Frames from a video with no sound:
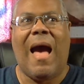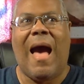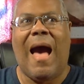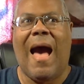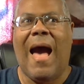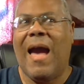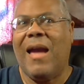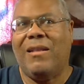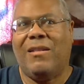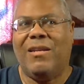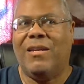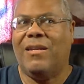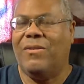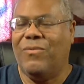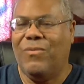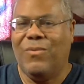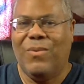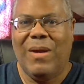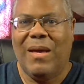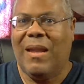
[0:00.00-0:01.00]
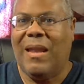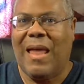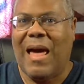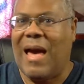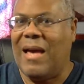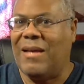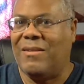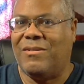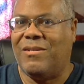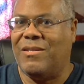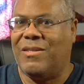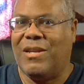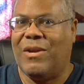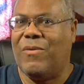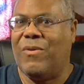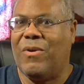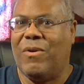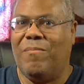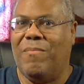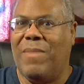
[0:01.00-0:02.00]
I didn't realize that there
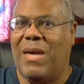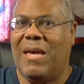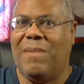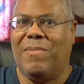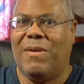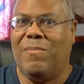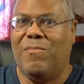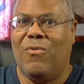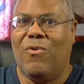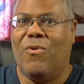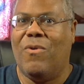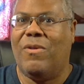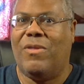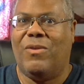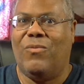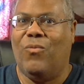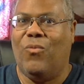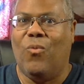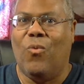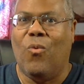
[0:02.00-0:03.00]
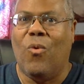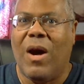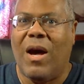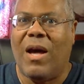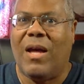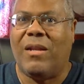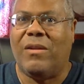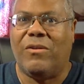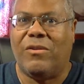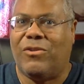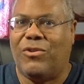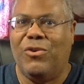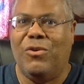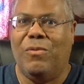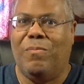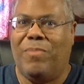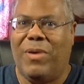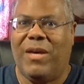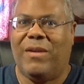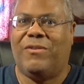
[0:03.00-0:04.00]
were maybe more than one or
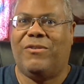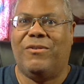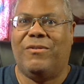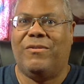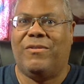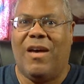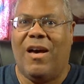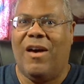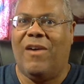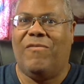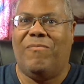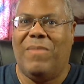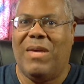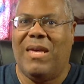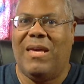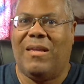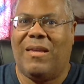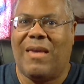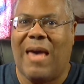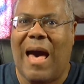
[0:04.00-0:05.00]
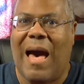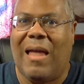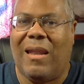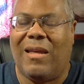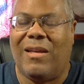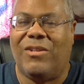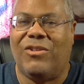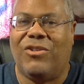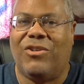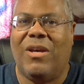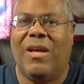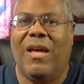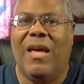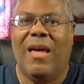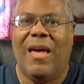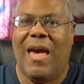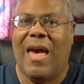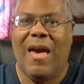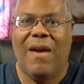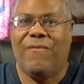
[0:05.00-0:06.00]
two pictures of me at college
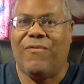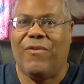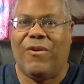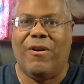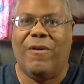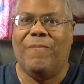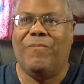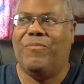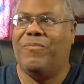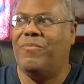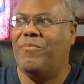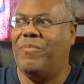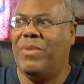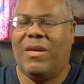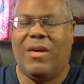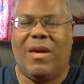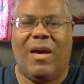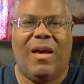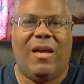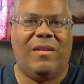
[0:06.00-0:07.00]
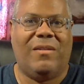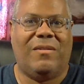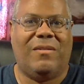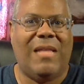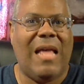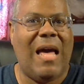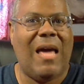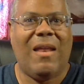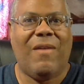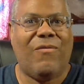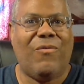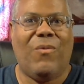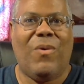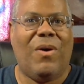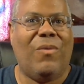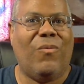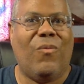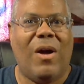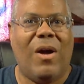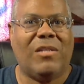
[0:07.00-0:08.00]
ever because not
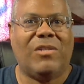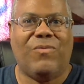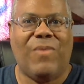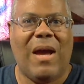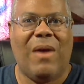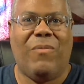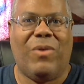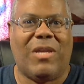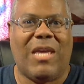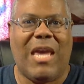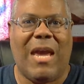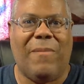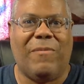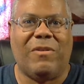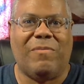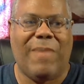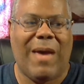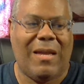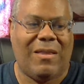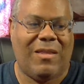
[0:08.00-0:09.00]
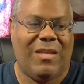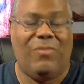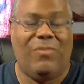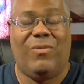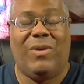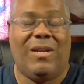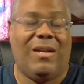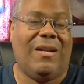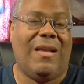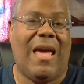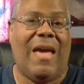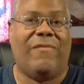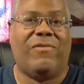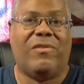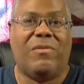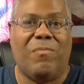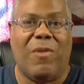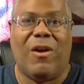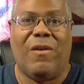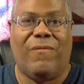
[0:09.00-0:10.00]
everyone walked around with cameras back then. We didn't have
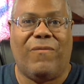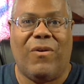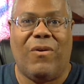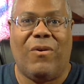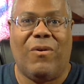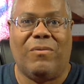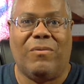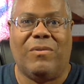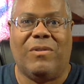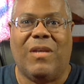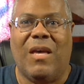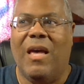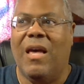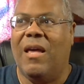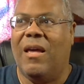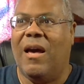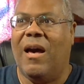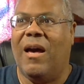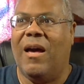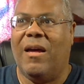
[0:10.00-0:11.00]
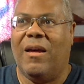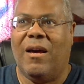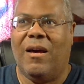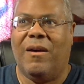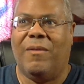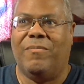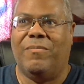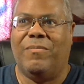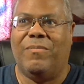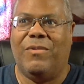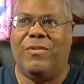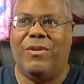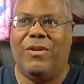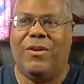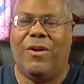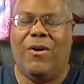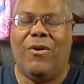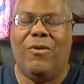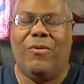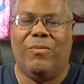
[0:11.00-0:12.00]
smartphones. Uh, you
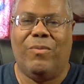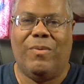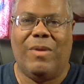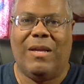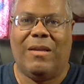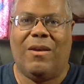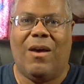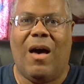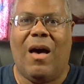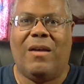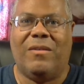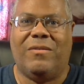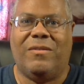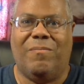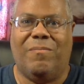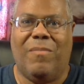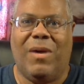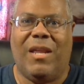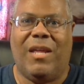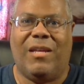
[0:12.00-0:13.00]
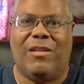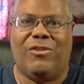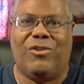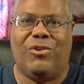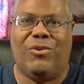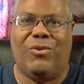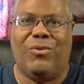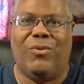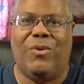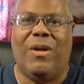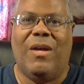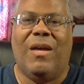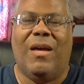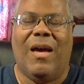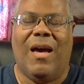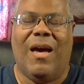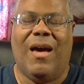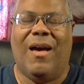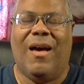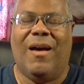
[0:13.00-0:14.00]
know, it cost some money to
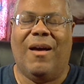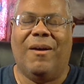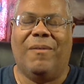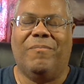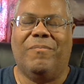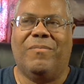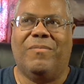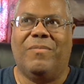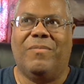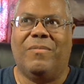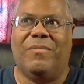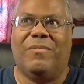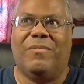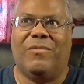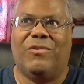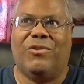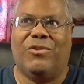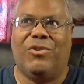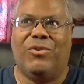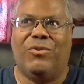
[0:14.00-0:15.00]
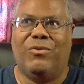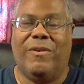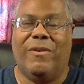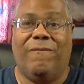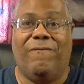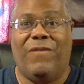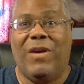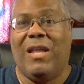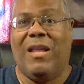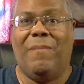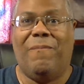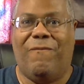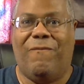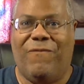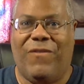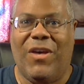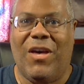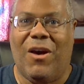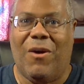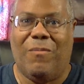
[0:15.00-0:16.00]
um, to develop
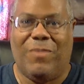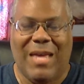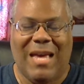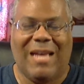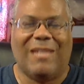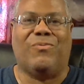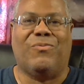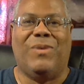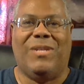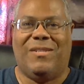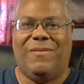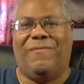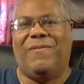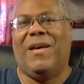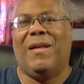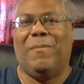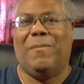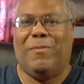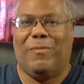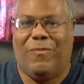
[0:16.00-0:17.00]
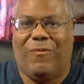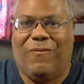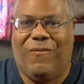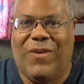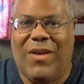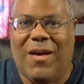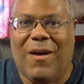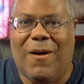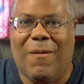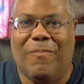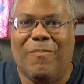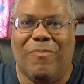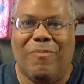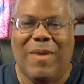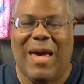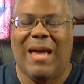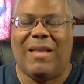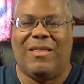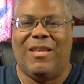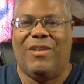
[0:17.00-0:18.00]
film. Yes, we developed film
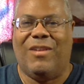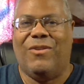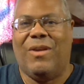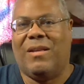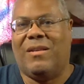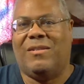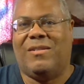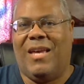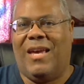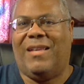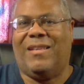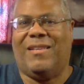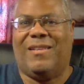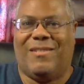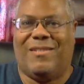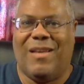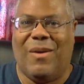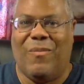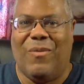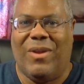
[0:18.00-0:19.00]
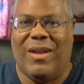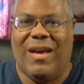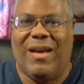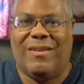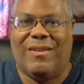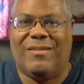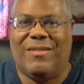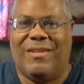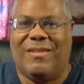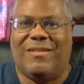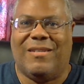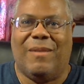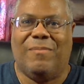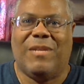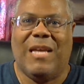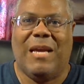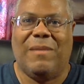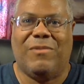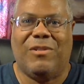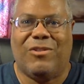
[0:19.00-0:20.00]
back then. You had to take it to someone else, and
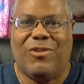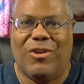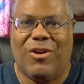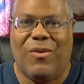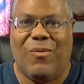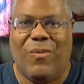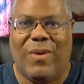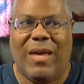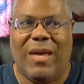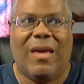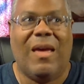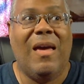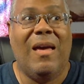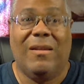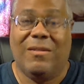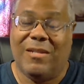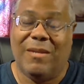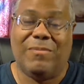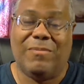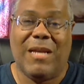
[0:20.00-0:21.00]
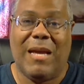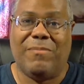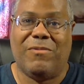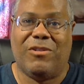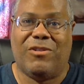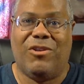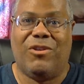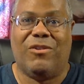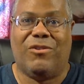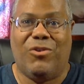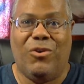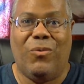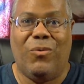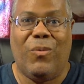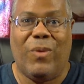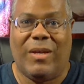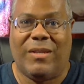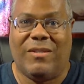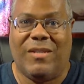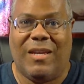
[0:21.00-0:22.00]
sometimes it took a week, sometimes it took two
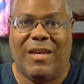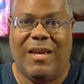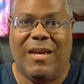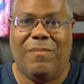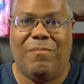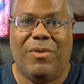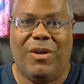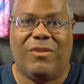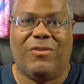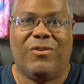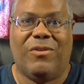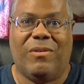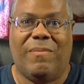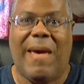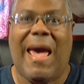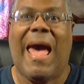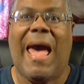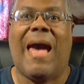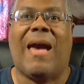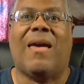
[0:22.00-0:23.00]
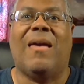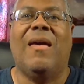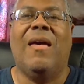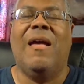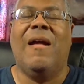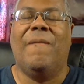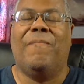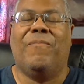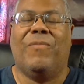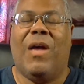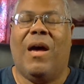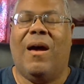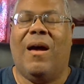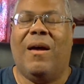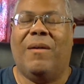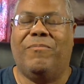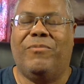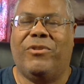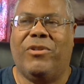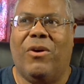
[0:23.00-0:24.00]
weeks to get pictures back.
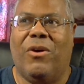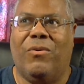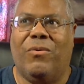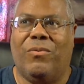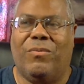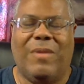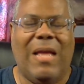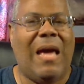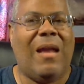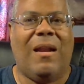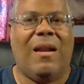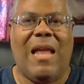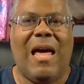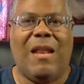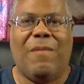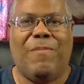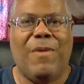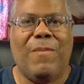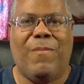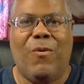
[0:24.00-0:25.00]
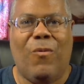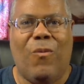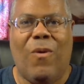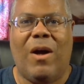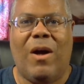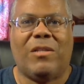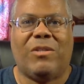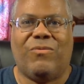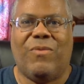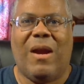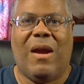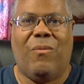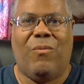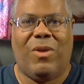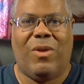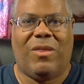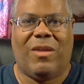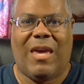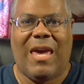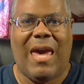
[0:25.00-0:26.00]
Uh, so not a lot of people walked around
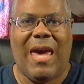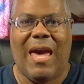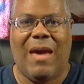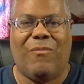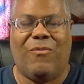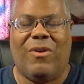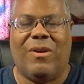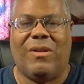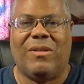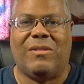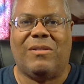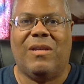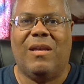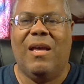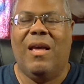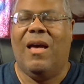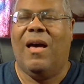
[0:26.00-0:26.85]
with cameras.